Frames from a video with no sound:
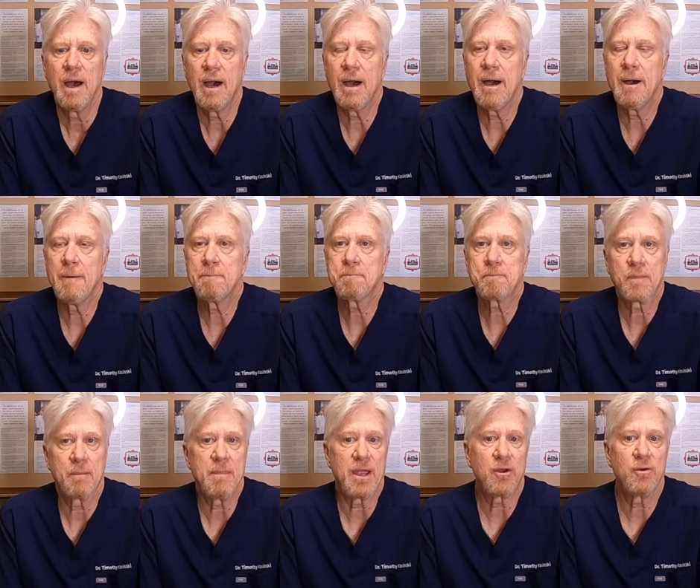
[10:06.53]

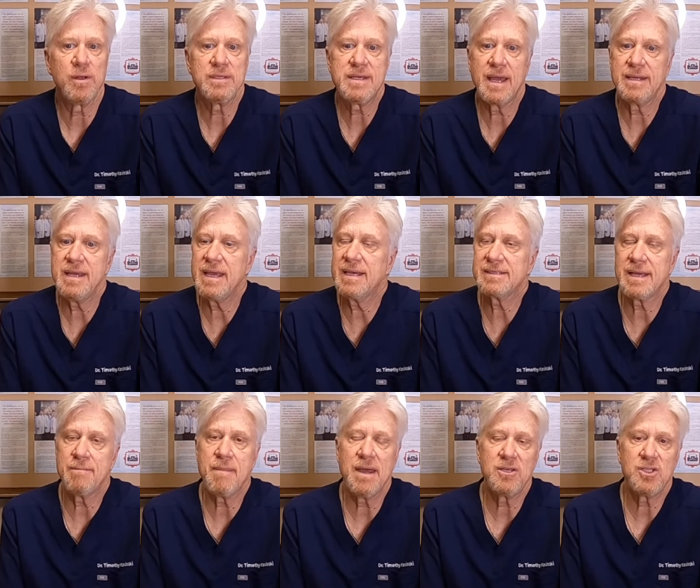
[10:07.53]
My current technique, as
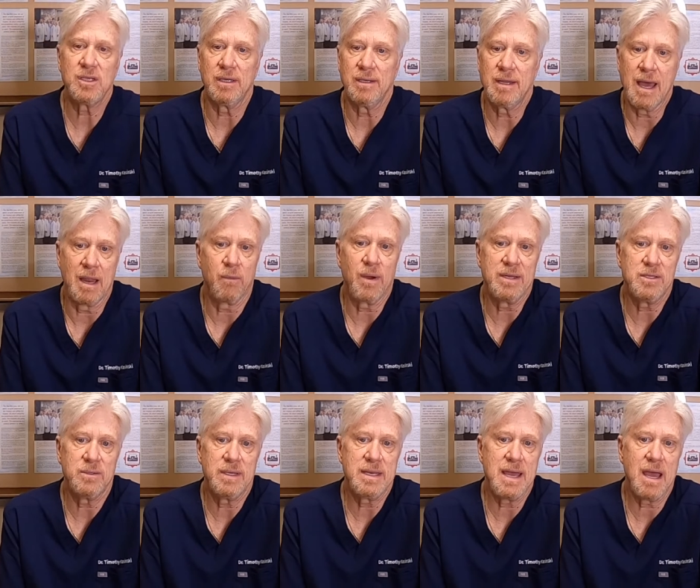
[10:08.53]
I mentioned, how do I
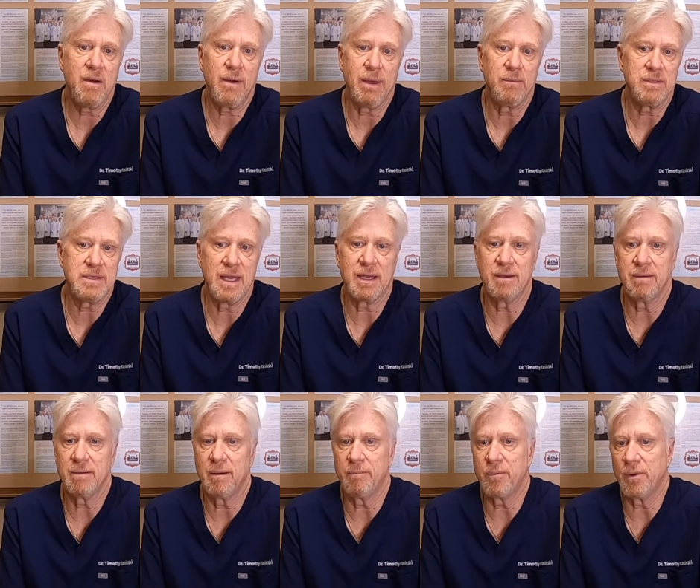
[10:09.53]
do it now? I would take
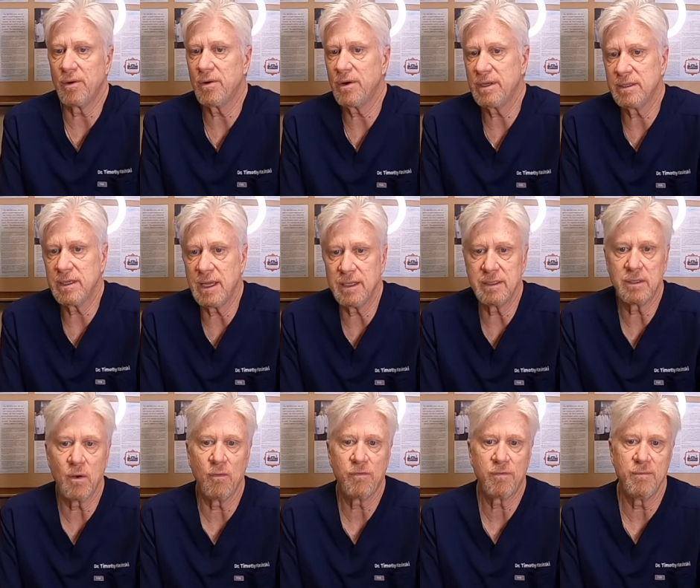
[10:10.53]
a burr and
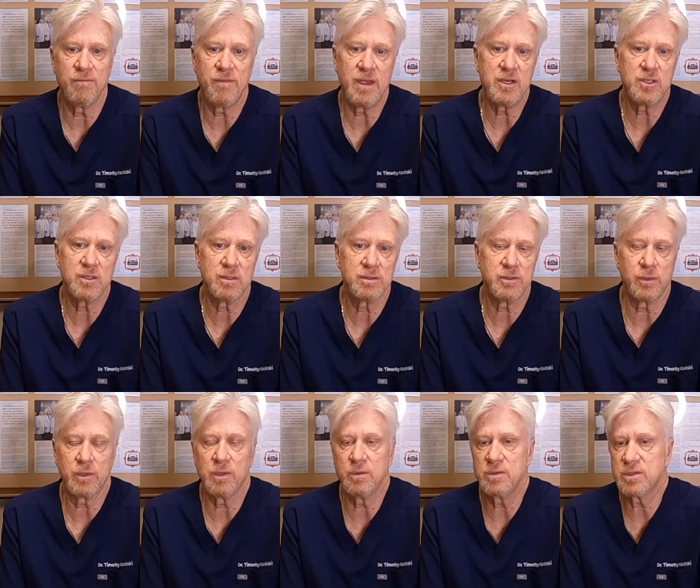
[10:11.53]
go from facial to
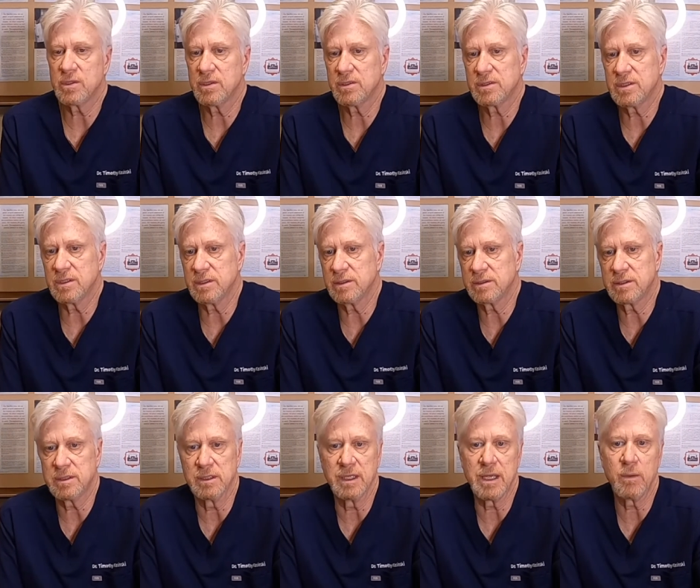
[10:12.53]
occlusal
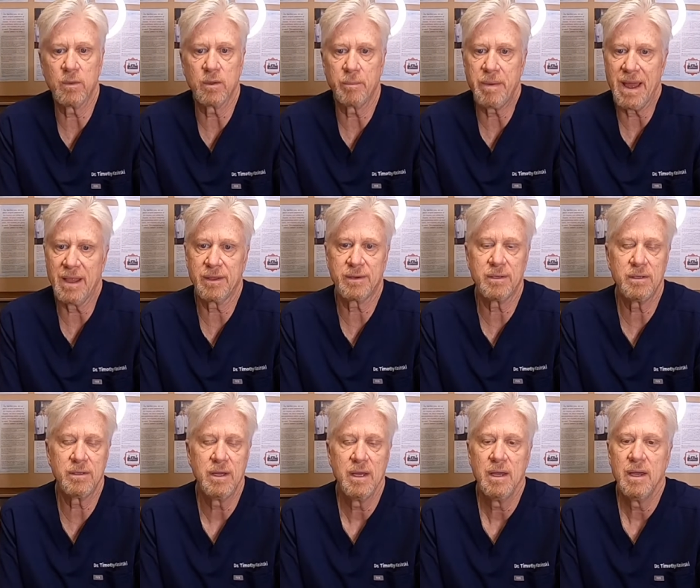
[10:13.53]
to lingual or palatal.